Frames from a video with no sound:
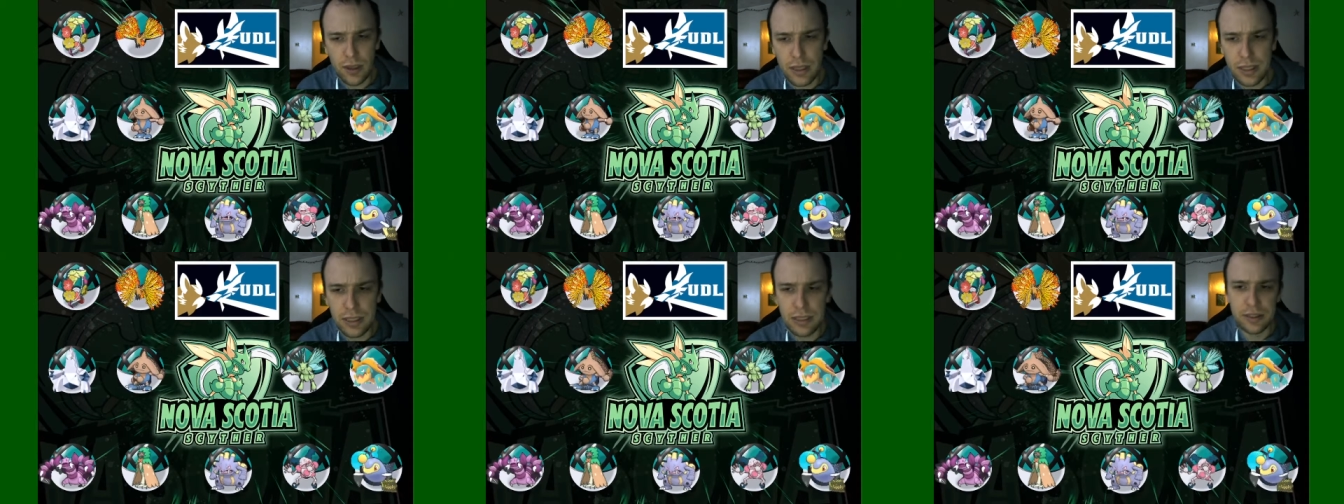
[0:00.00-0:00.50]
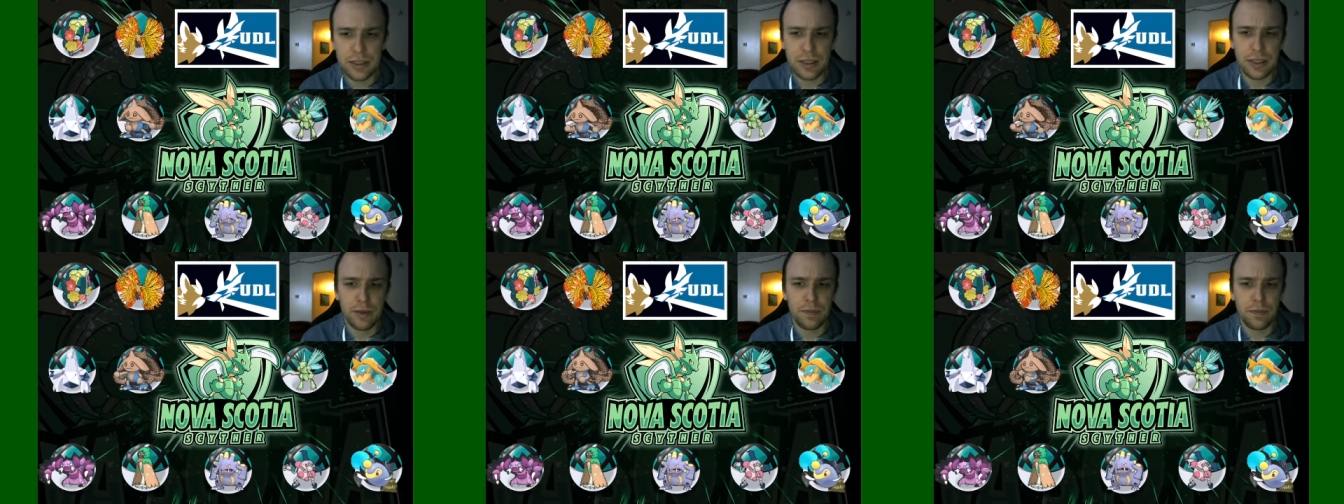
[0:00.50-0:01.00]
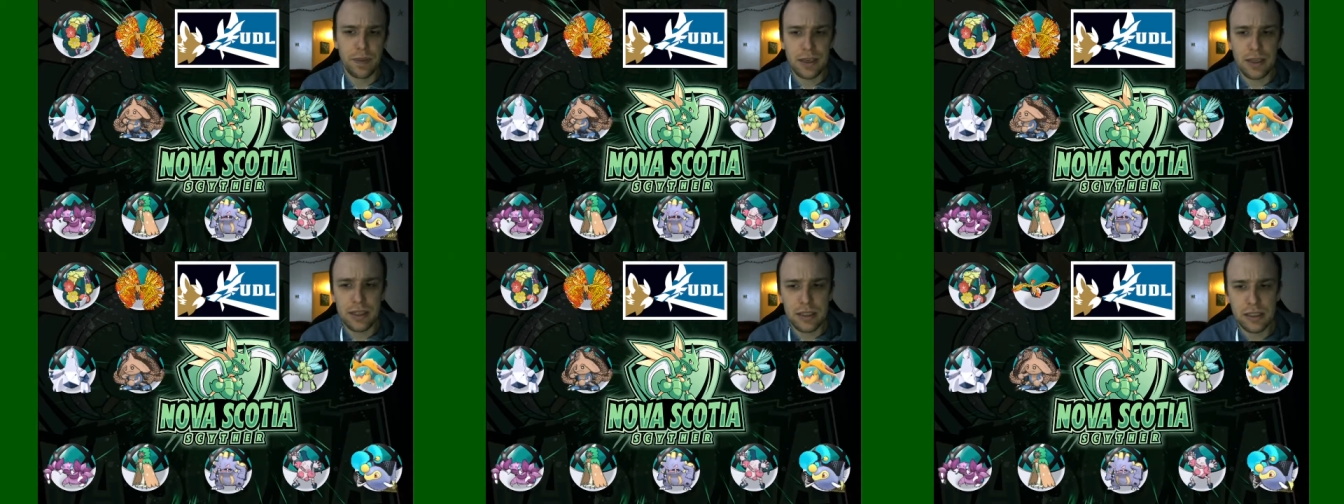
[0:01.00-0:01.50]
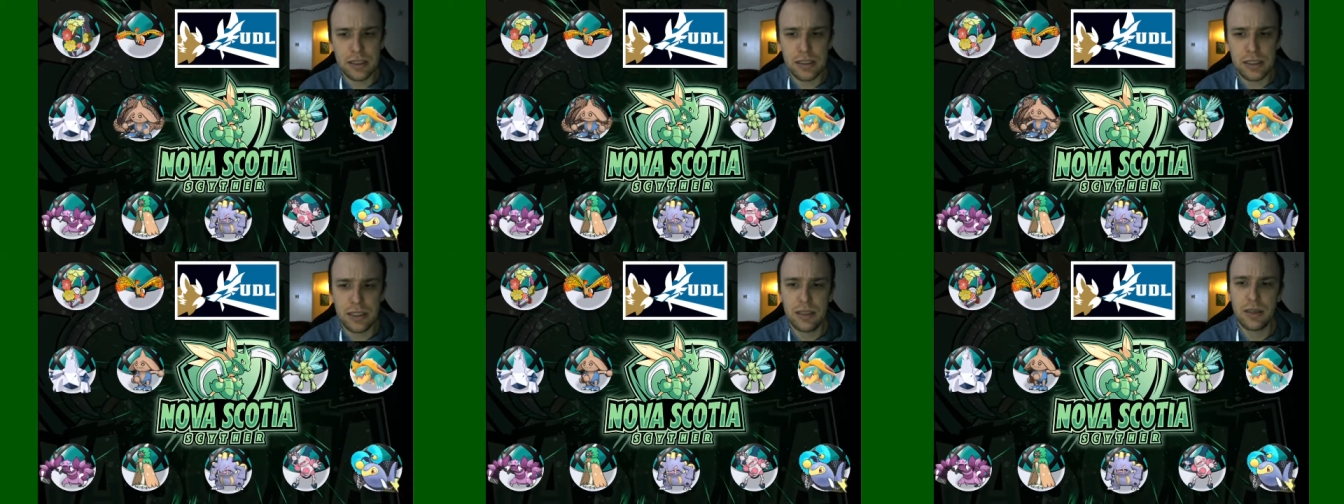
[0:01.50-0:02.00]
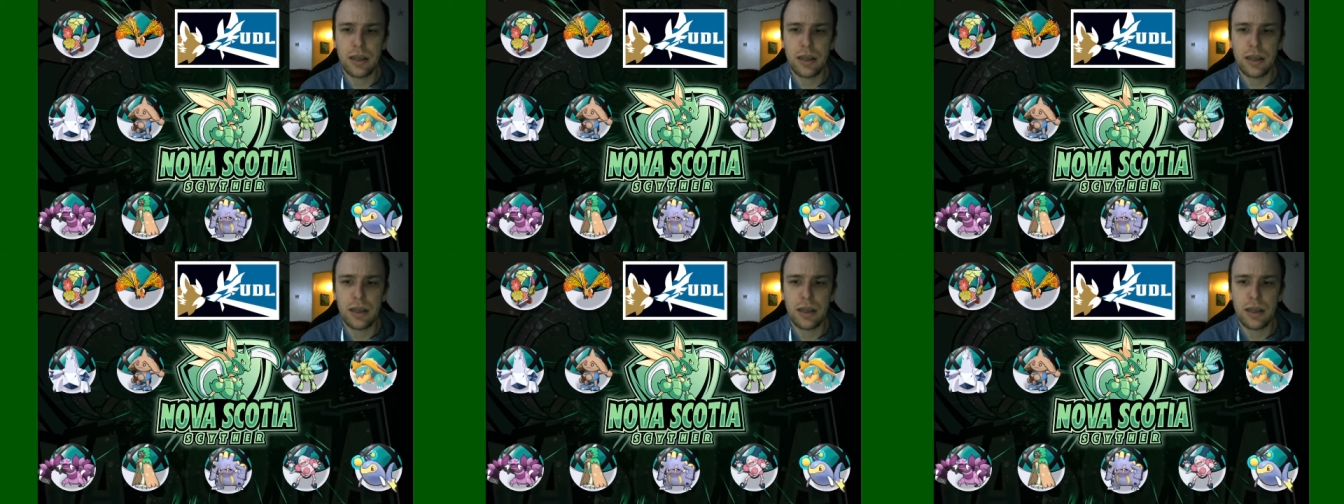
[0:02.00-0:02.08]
And it actually